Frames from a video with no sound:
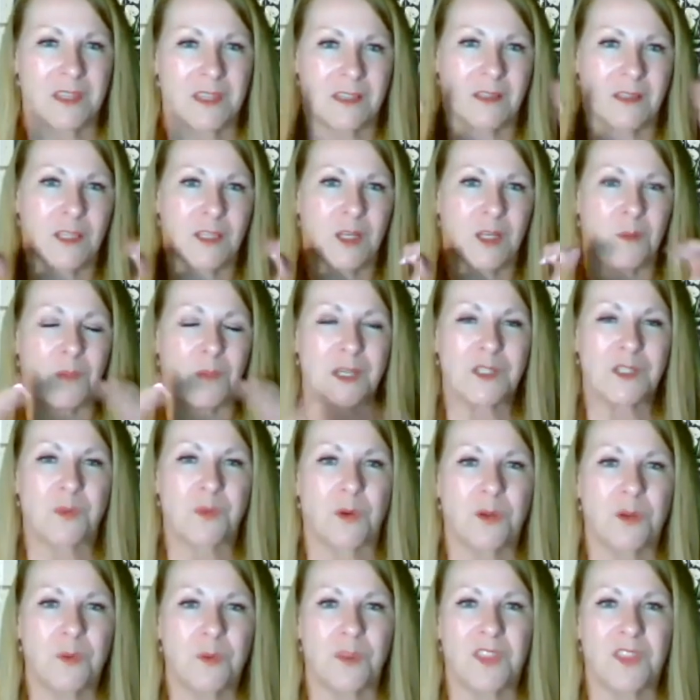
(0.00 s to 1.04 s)

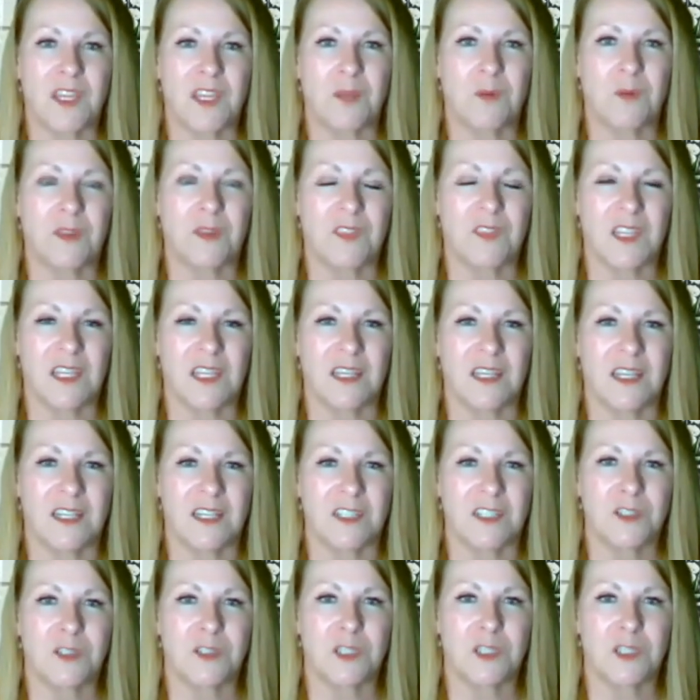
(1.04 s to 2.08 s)
buzzword with
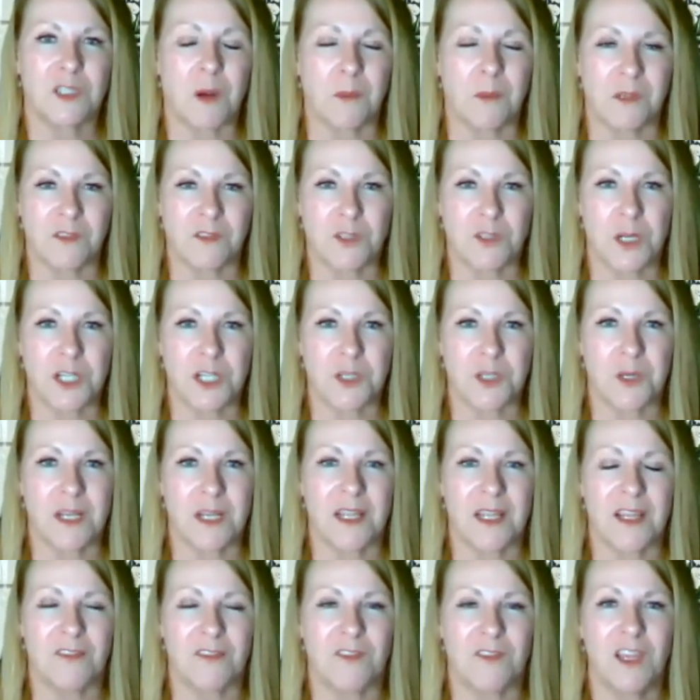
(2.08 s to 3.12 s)
the Department of
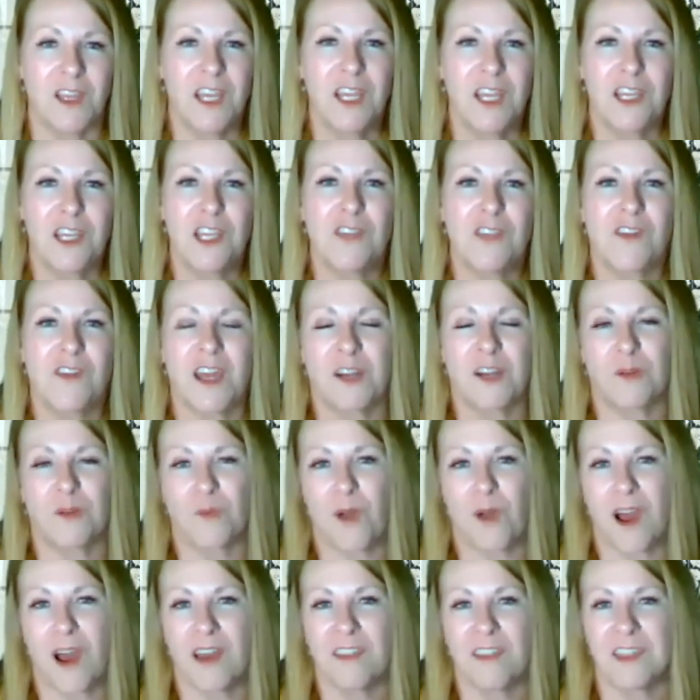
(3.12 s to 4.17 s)
Treasury. If you've got a
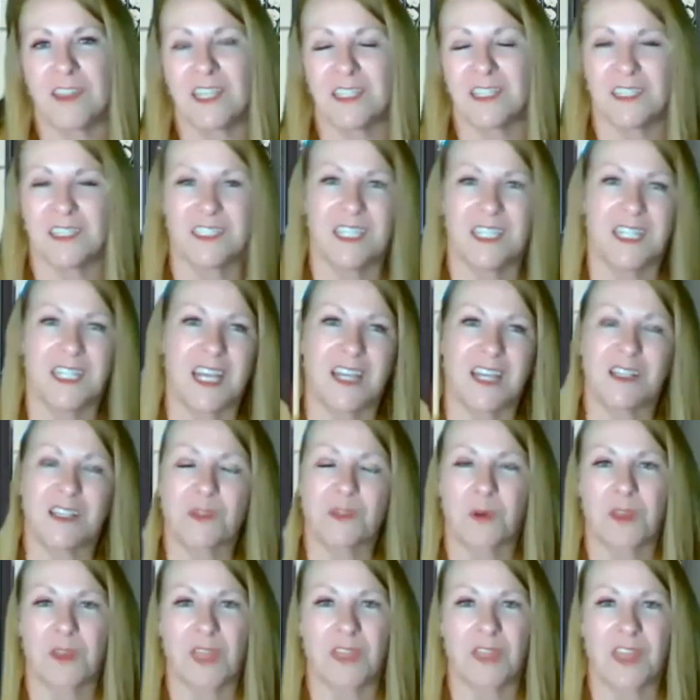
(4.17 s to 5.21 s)
Roth that today
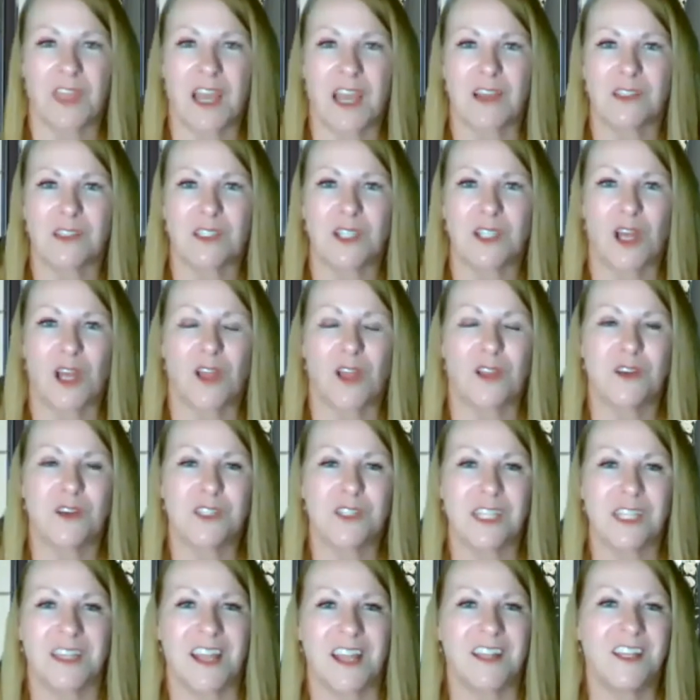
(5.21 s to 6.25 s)
is worth
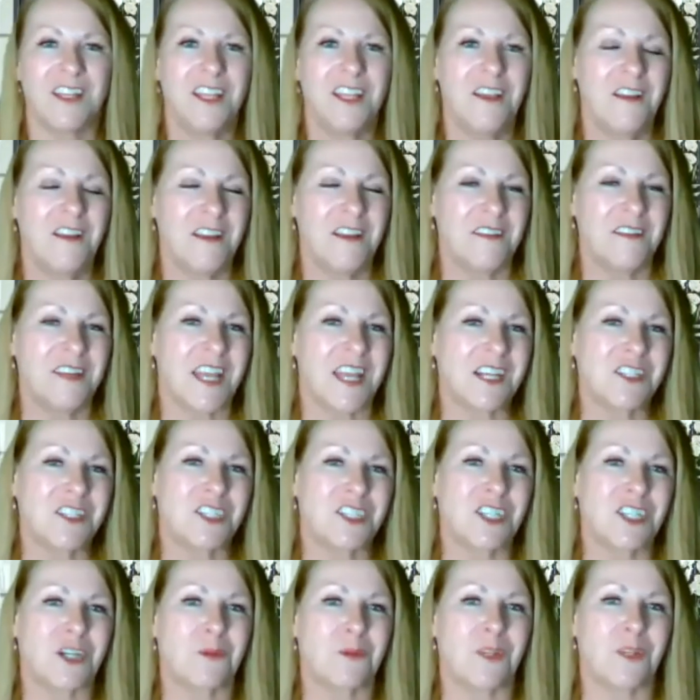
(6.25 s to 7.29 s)
$1,000, and then
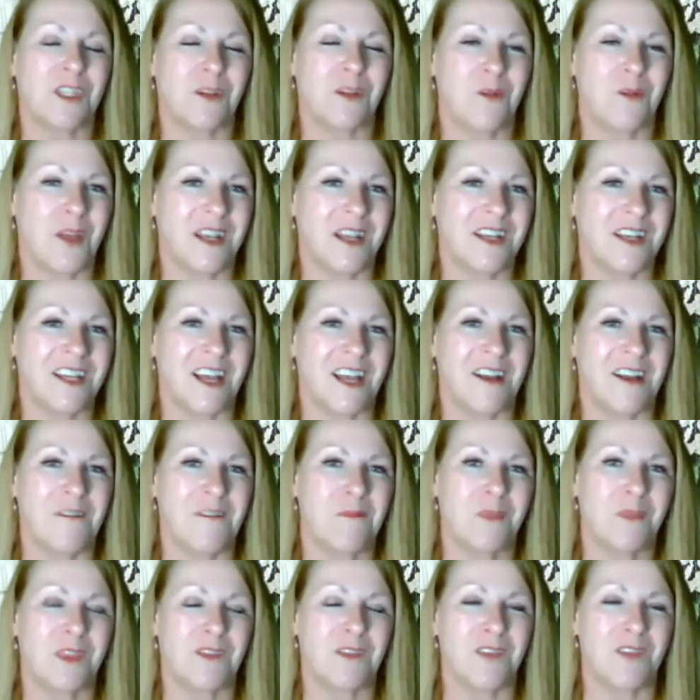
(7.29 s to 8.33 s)
next year when
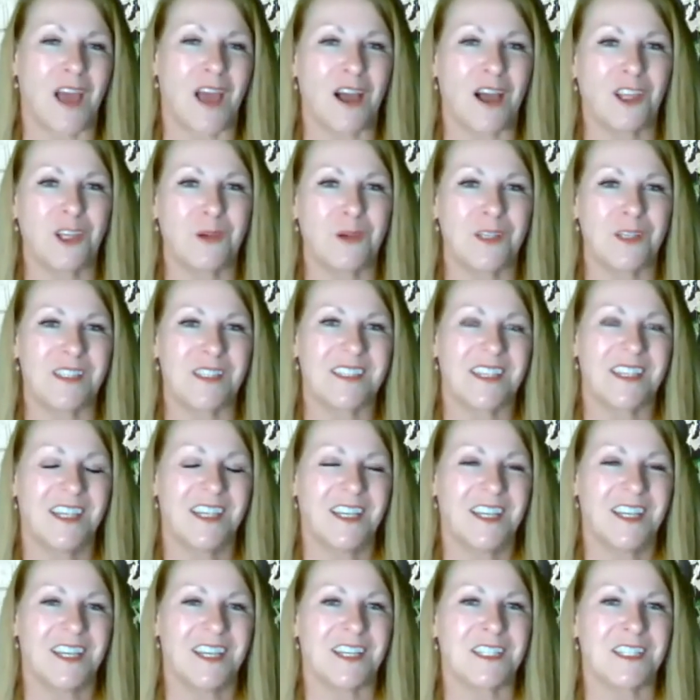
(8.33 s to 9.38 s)
the value is
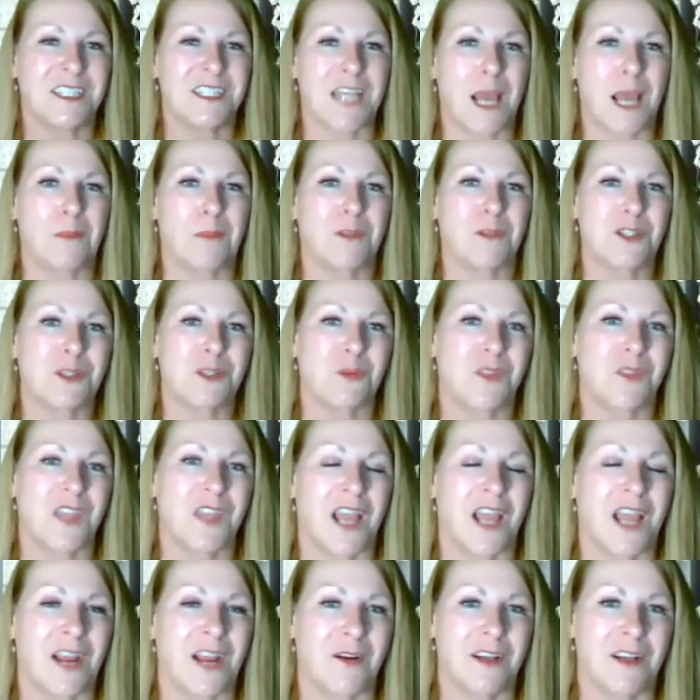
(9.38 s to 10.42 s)
established with
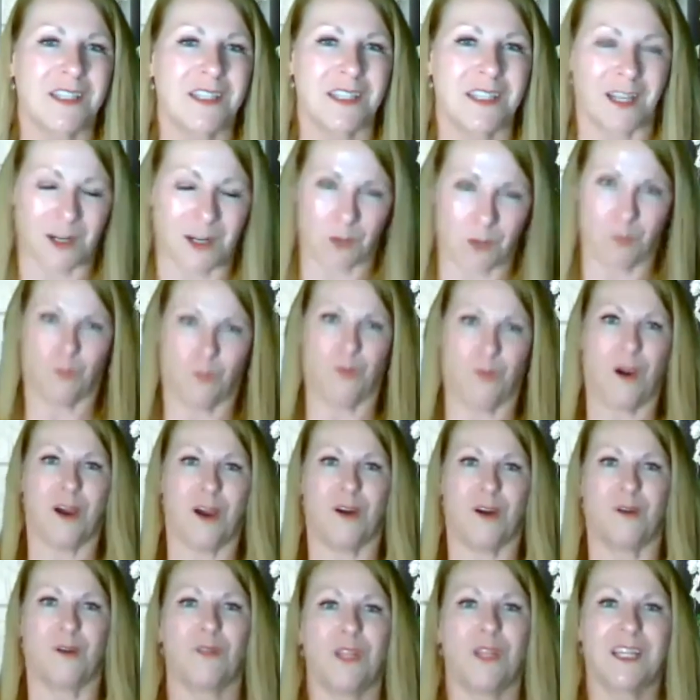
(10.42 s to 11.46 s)
the IRS, they're like,
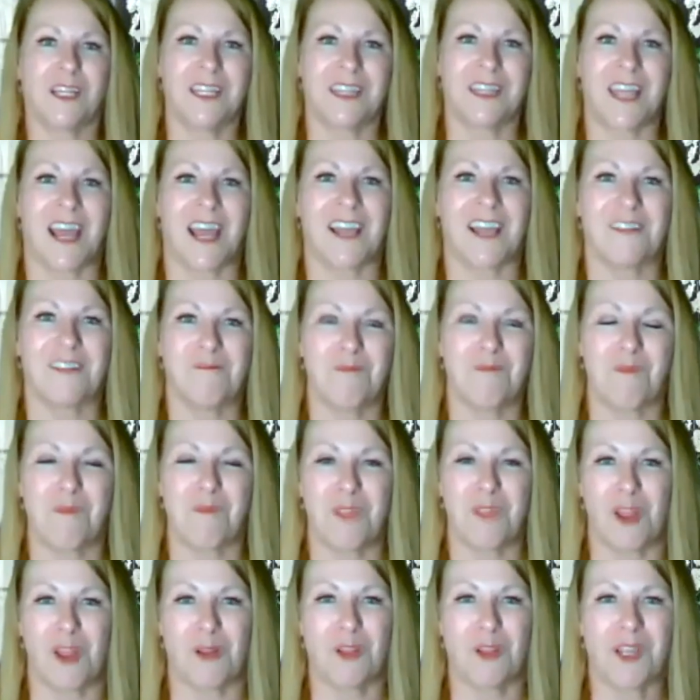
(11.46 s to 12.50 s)
"Whoa, look at that!
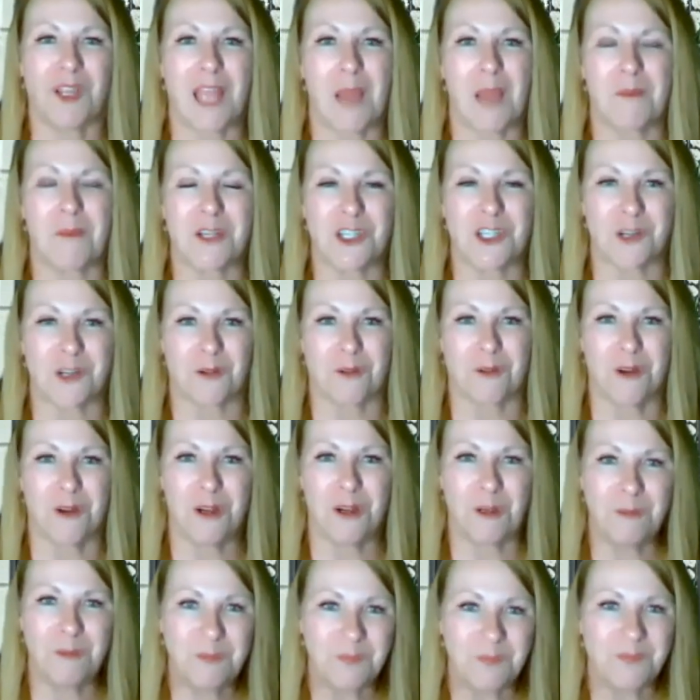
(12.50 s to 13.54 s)
Look how much it
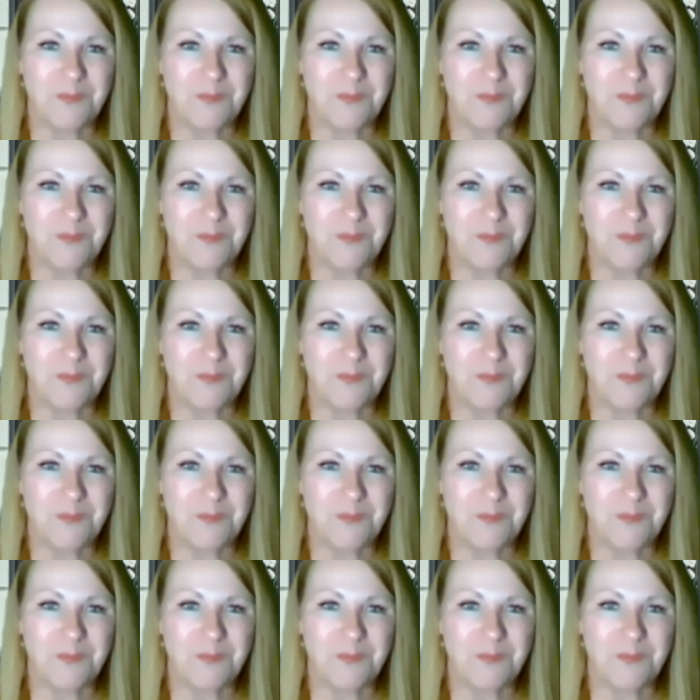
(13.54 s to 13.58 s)
grew."